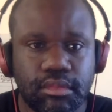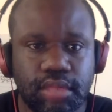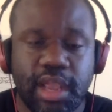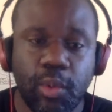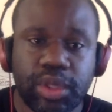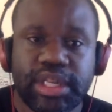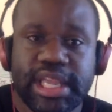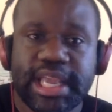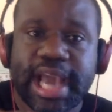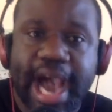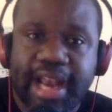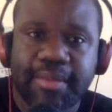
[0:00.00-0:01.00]
And when the
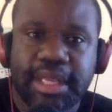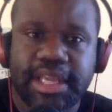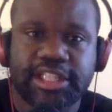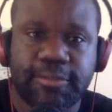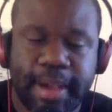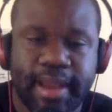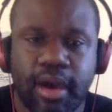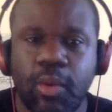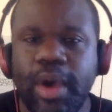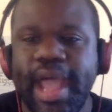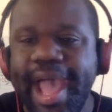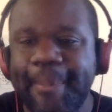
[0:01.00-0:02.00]
economy gets better,
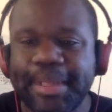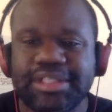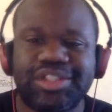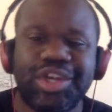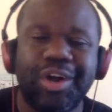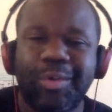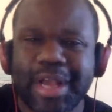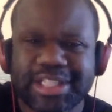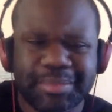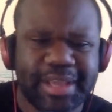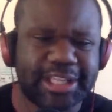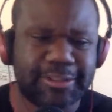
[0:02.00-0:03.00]
what happens?
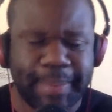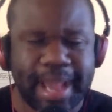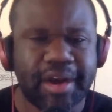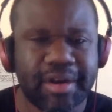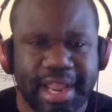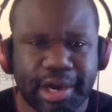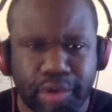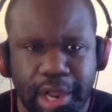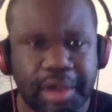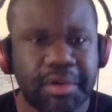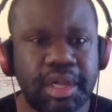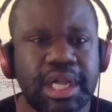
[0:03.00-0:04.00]
Tourism gets better,
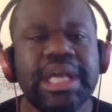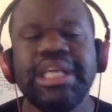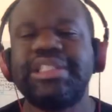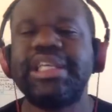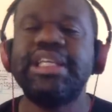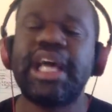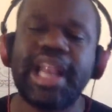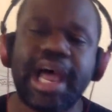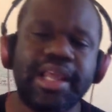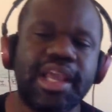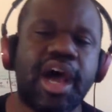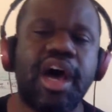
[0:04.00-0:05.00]
Negro. See, a
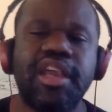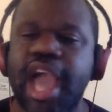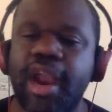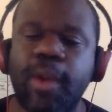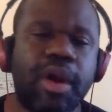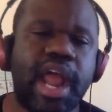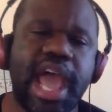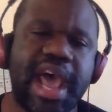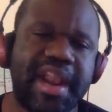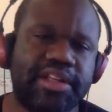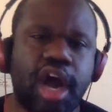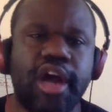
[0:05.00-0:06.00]
lot of y'all, y'all don't want to
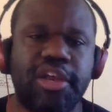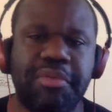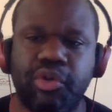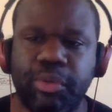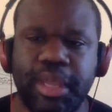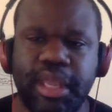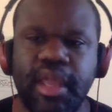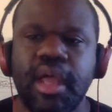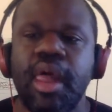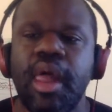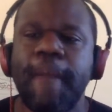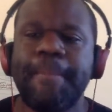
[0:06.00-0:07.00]
have this argument with me.
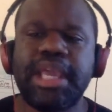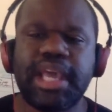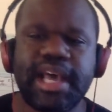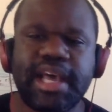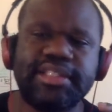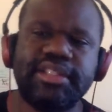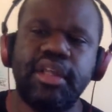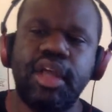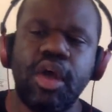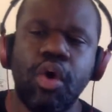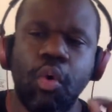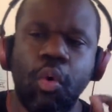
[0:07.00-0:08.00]
Because
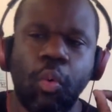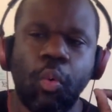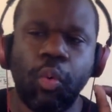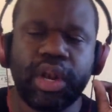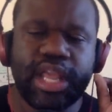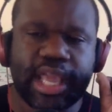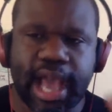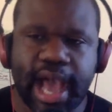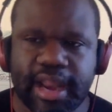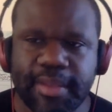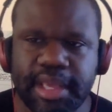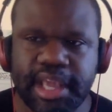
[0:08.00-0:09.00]
when the
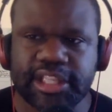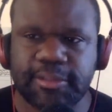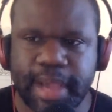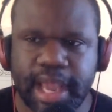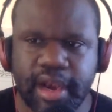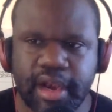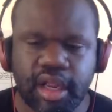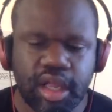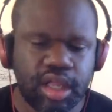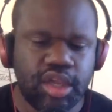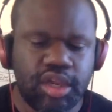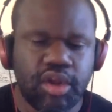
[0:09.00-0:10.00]
economy gets better,
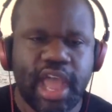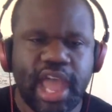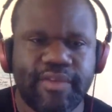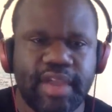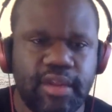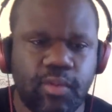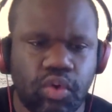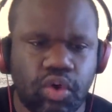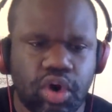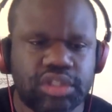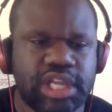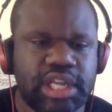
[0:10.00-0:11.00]
you don't have any
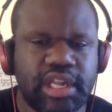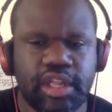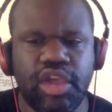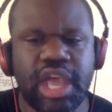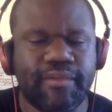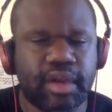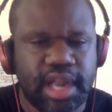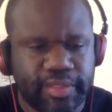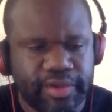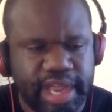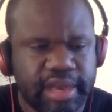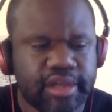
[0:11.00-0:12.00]
wars, and then you have
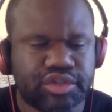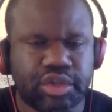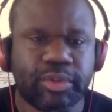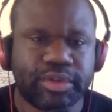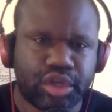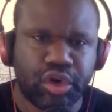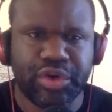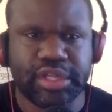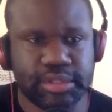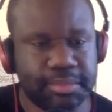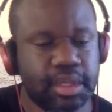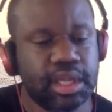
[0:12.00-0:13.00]
another industry with
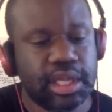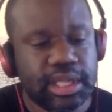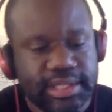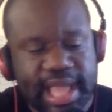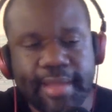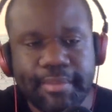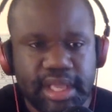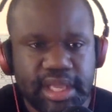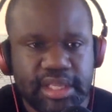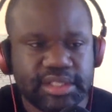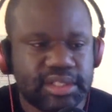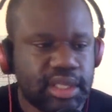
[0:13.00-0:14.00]
tourism. That
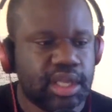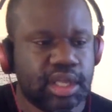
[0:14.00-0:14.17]
means,